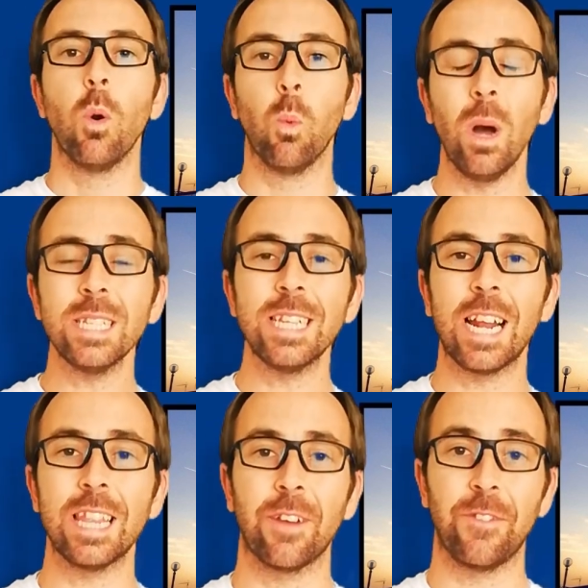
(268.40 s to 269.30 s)
Once the
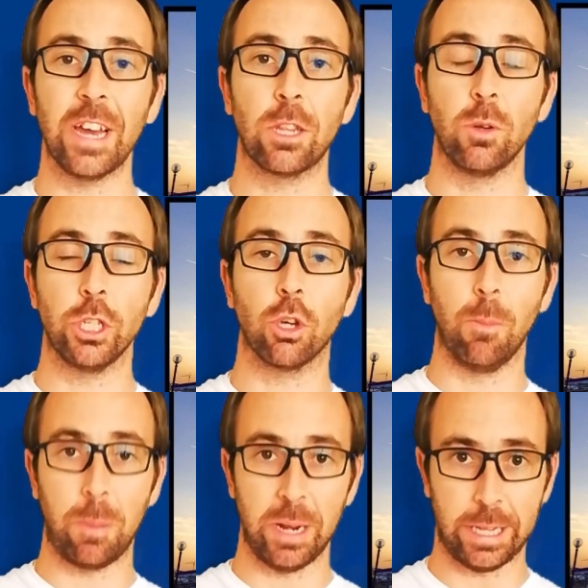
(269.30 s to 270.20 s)
radar vector is
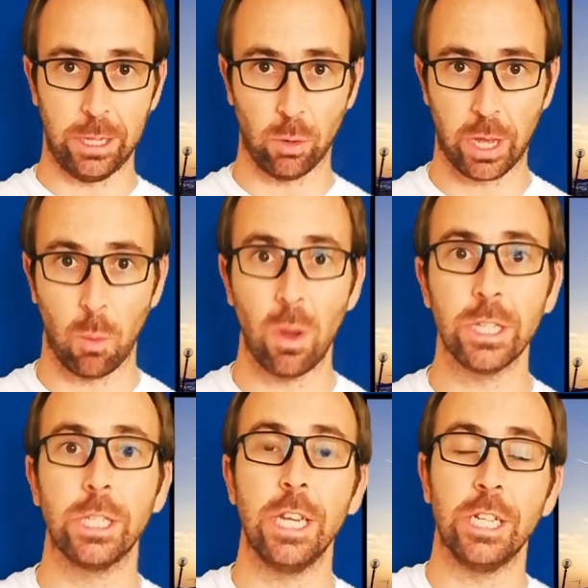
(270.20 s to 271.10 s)
completed, okay,
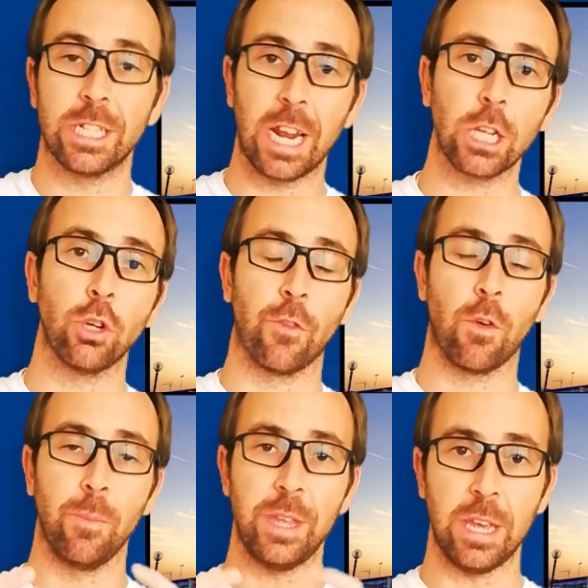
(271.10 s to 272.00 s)
once the instruction
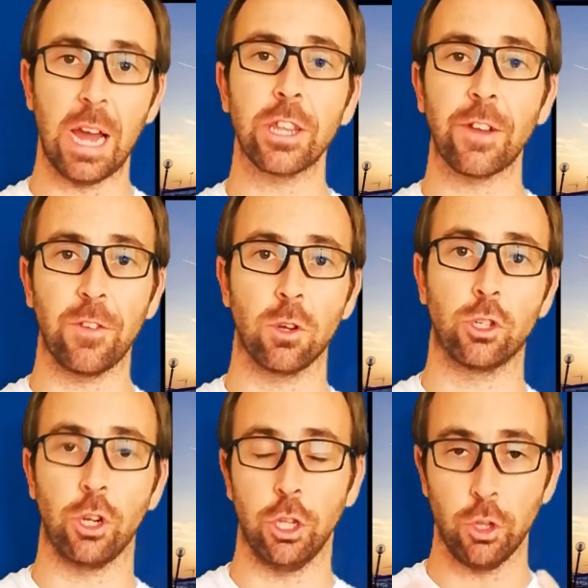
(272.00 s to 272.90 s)
from the air traffic
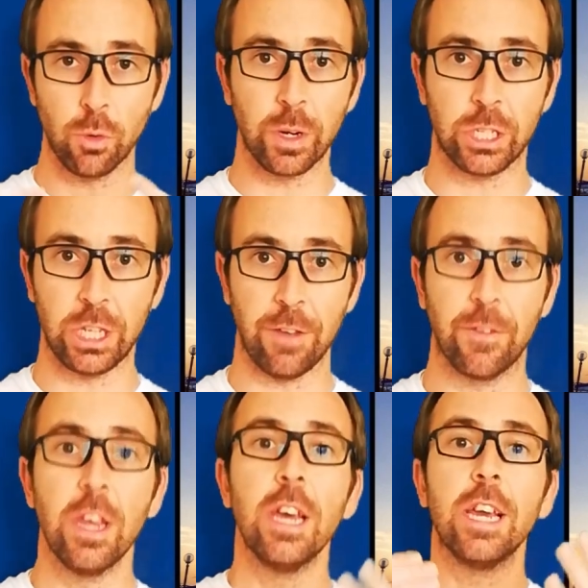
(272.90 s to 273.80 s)
controller you
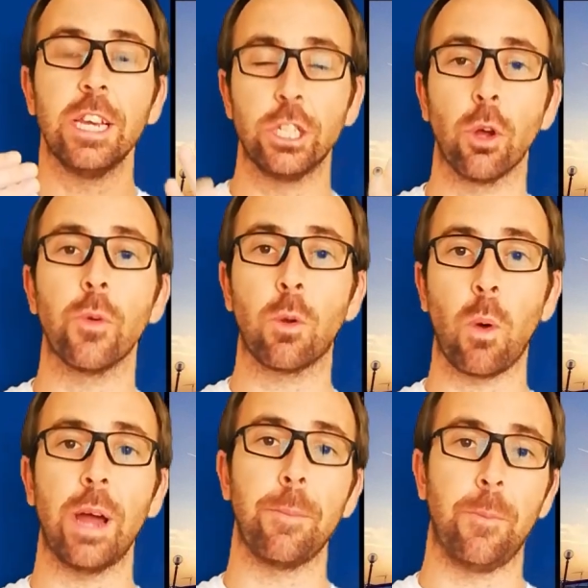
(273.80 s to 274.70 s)
received is not
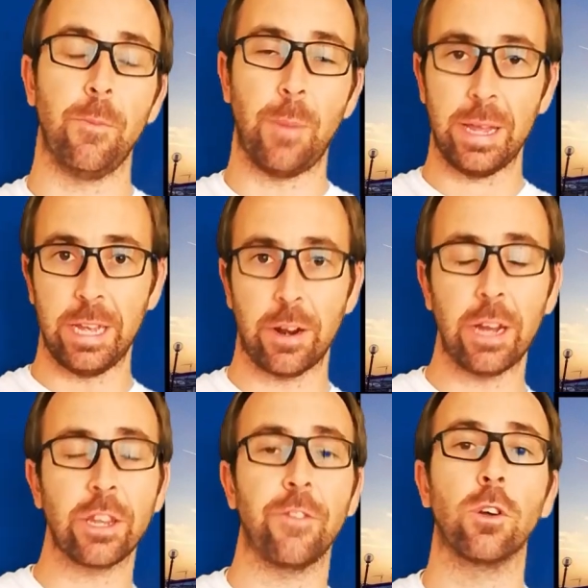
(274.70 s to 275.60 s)
required by the
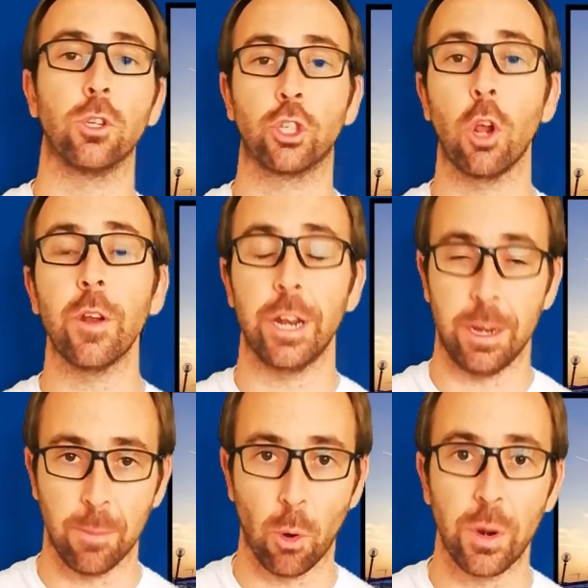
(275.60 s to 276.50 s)
air traffic controller
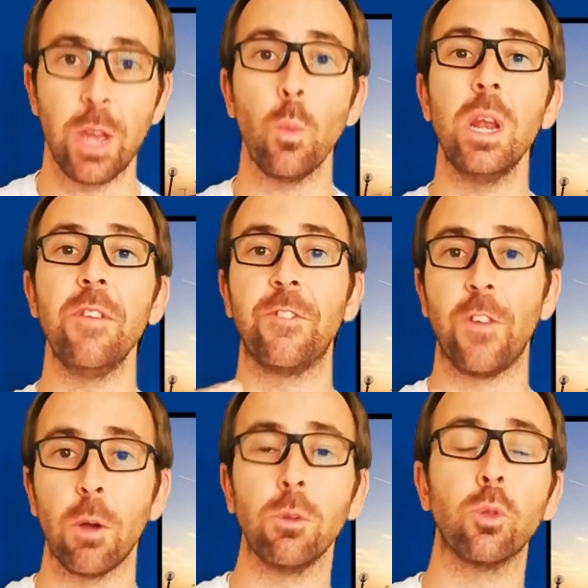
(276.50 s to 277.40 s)
anymore, it will
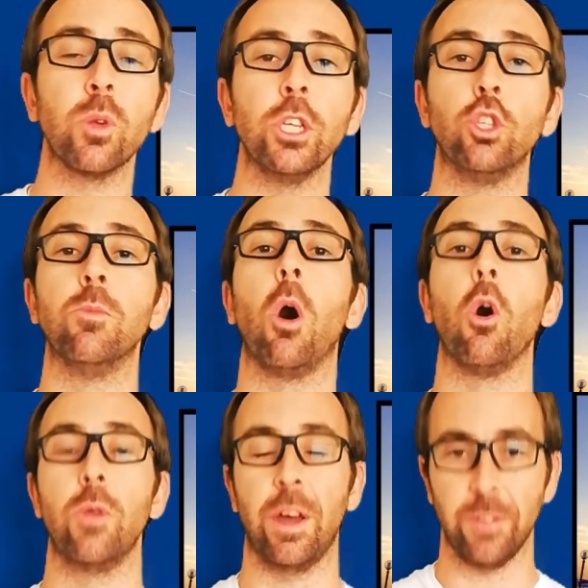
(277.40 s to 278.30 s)
inform you to resume
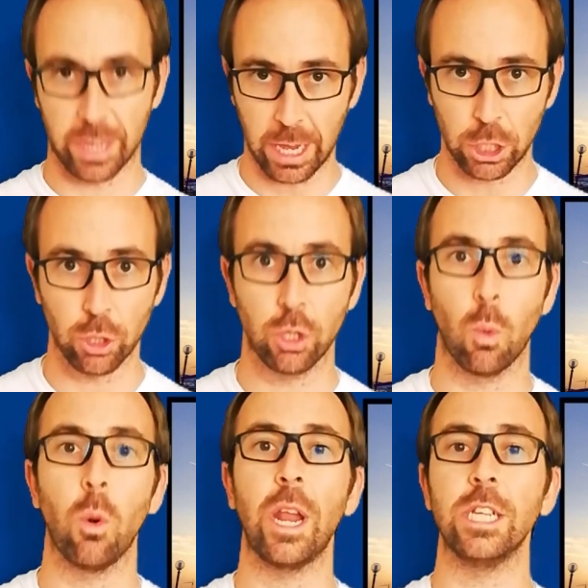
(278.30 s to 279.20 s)
on navigation. So
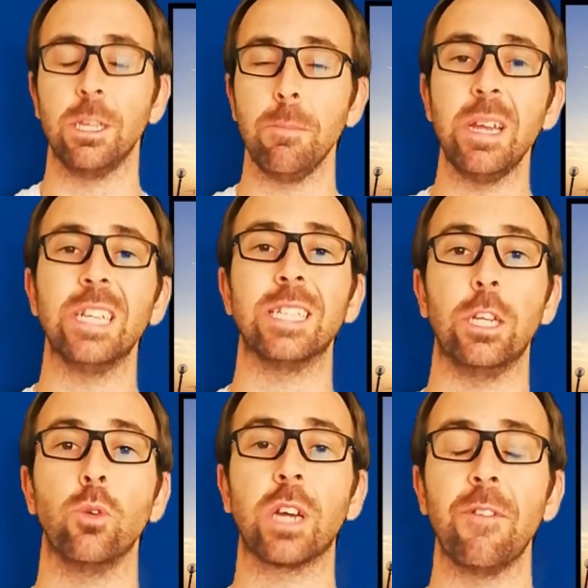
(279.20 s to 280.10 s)
what does it mean is
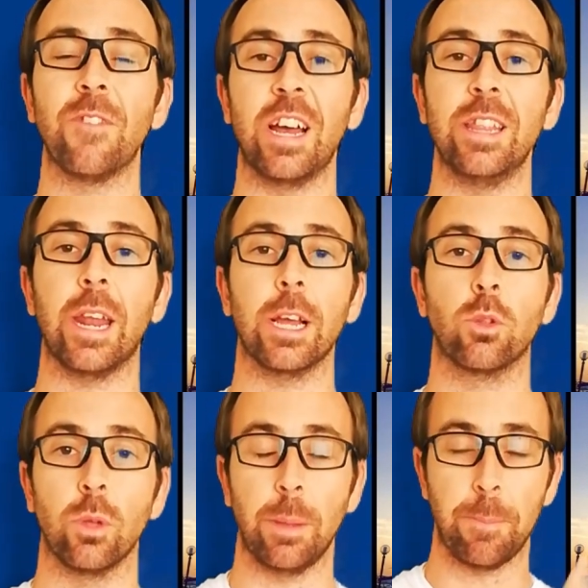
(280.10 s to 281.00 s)
that you can fly direct
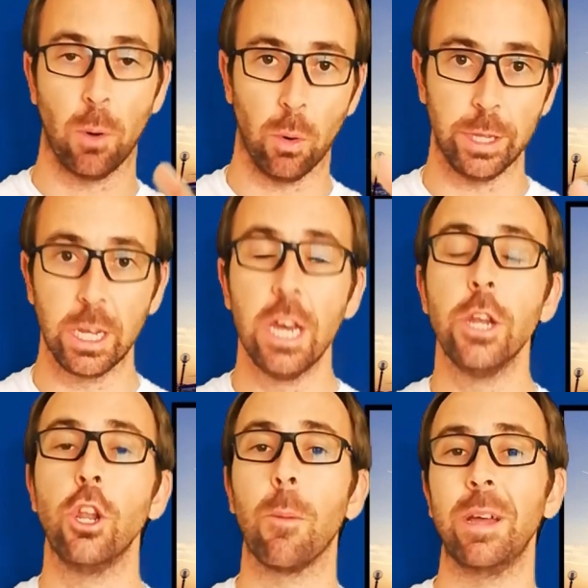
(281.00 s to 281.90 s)
to the point.
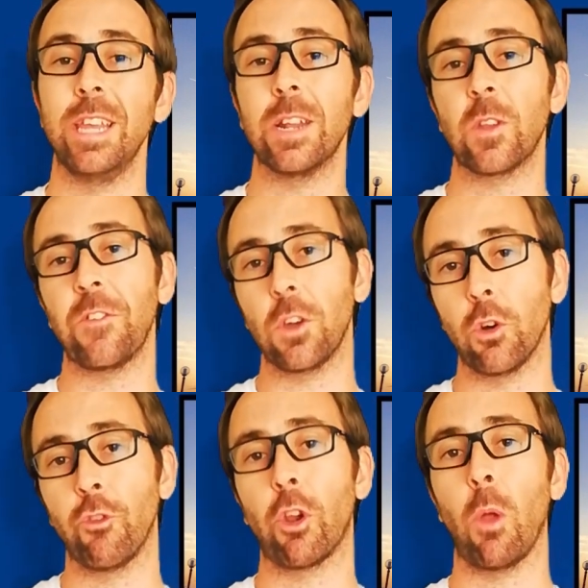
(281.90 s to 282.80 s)
Normally the air traffic
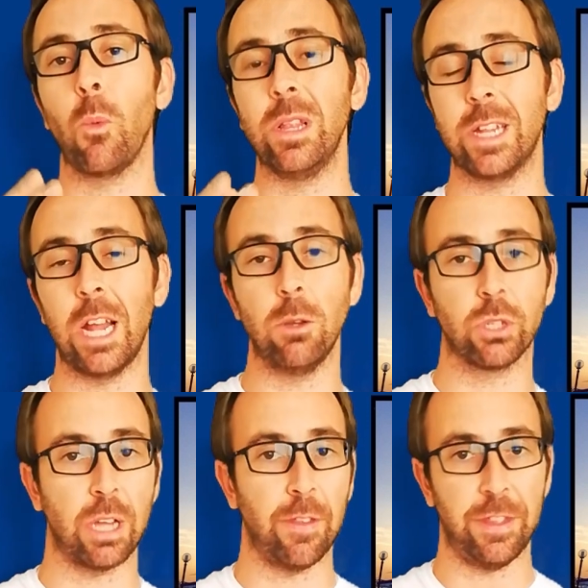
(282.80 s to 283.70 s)
controller will tell you
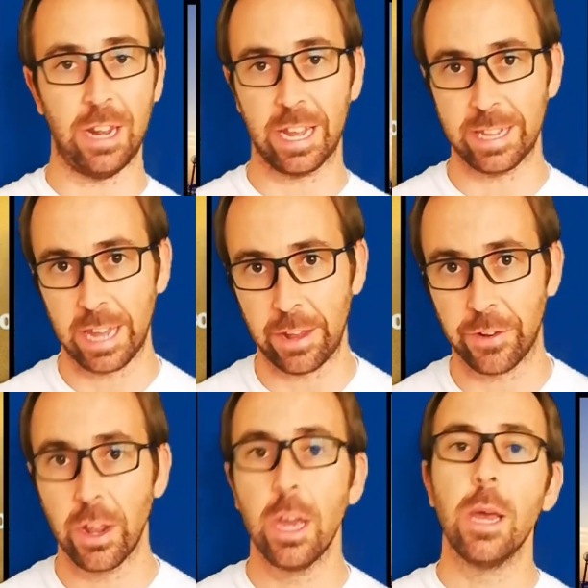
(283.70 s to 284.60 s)
something like
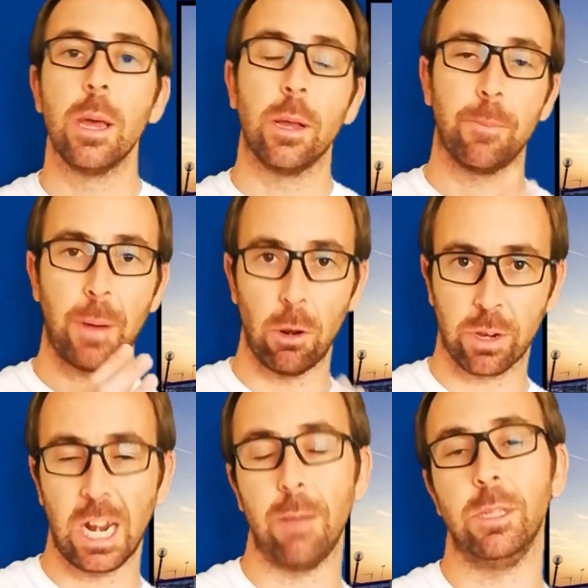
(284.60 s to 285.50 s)
that. Pilot
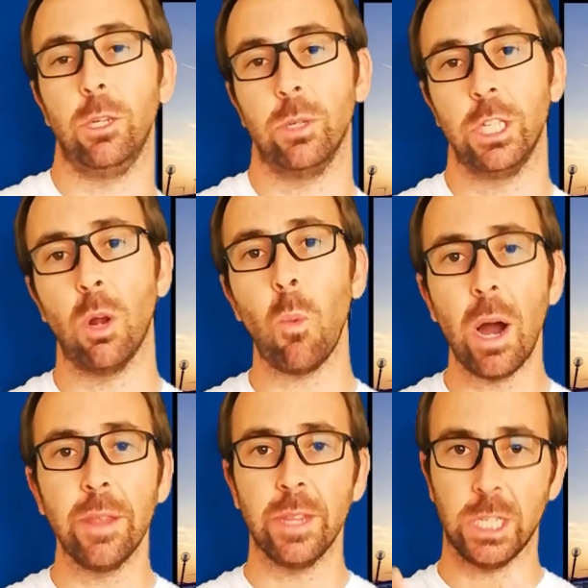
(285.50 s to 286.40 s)
climb
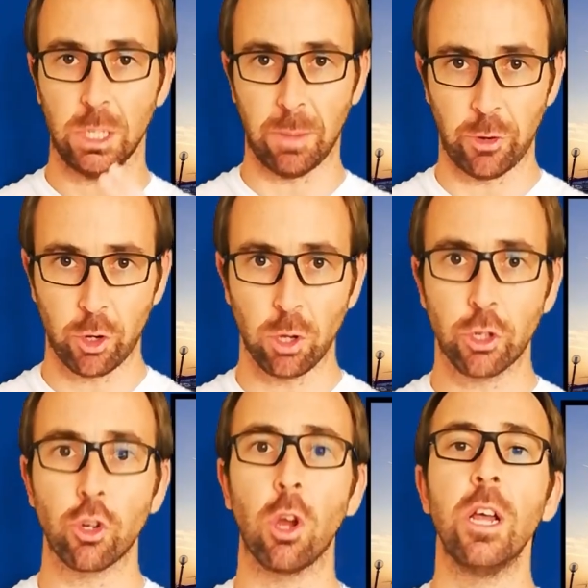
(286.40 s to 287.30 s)
001, this is Madrid
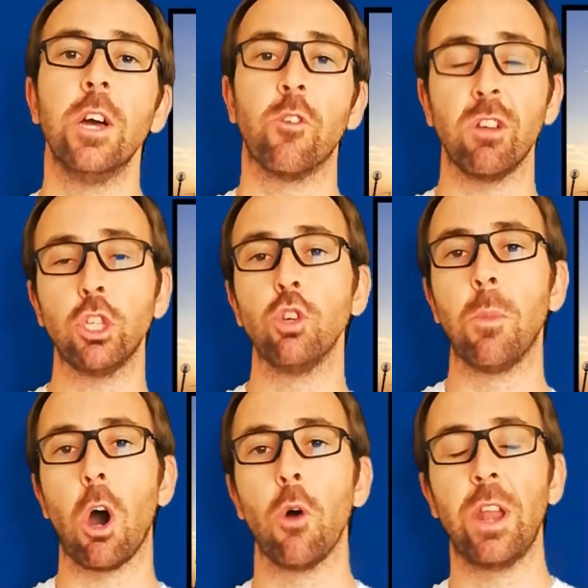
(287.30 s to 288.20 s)
control,
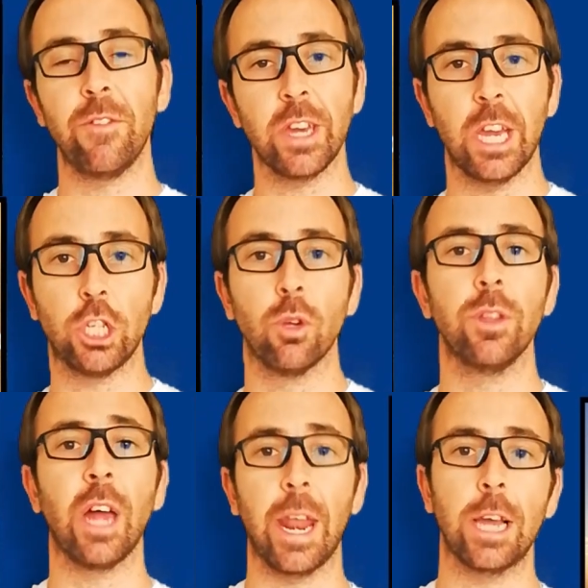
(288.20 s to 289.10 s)
resume on navigation
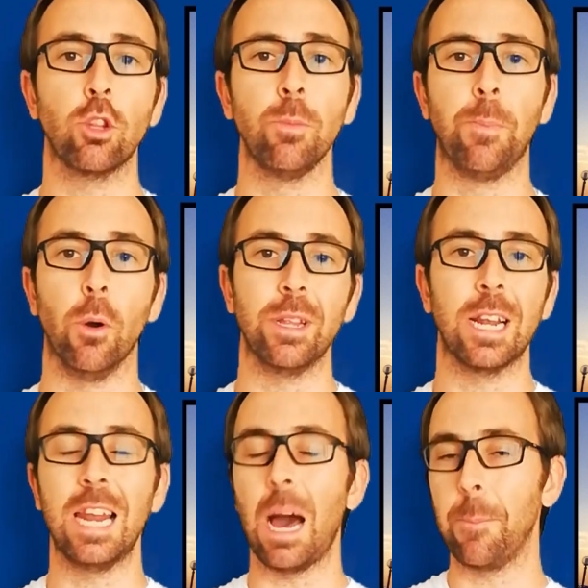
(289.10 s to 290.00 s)
direct to point
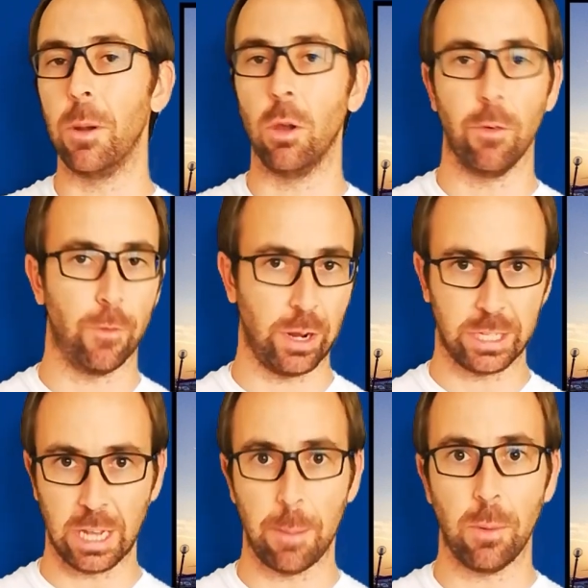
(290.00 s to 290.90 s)
Laplo, for
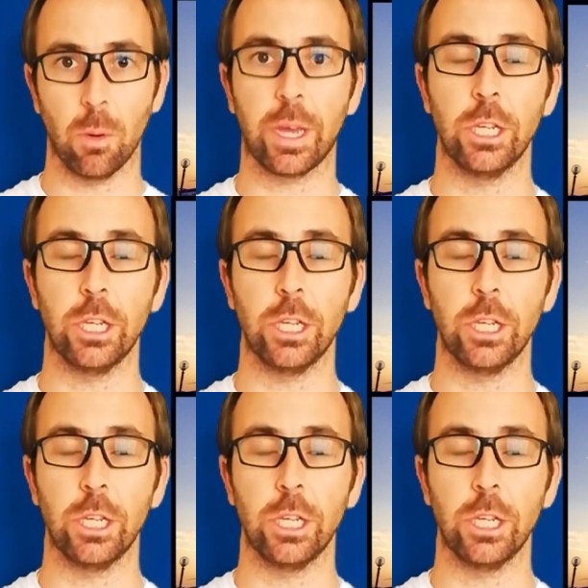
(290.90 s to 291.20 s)
example, okay?